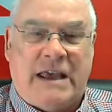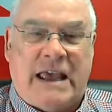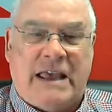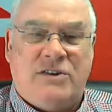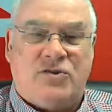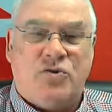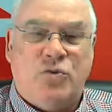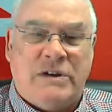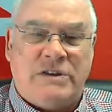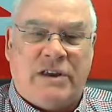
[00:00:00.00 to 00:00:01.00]
hence
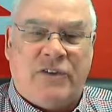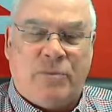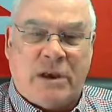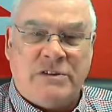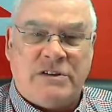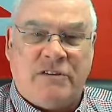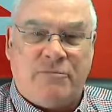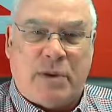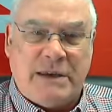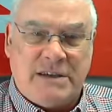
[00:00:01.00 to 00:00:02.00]
always giving myself
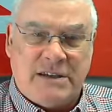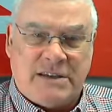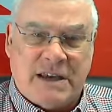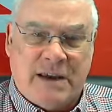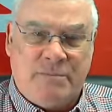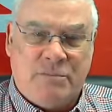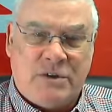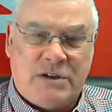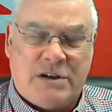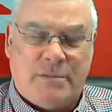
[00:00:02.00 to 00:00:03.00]
plenty of time
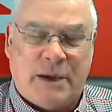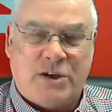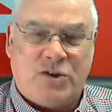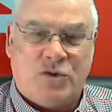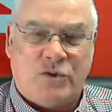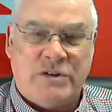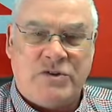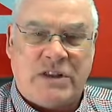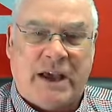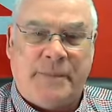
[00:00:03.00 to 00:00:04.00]
to make sure
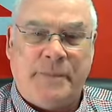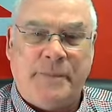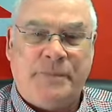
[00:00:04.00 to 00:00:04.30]
it's done.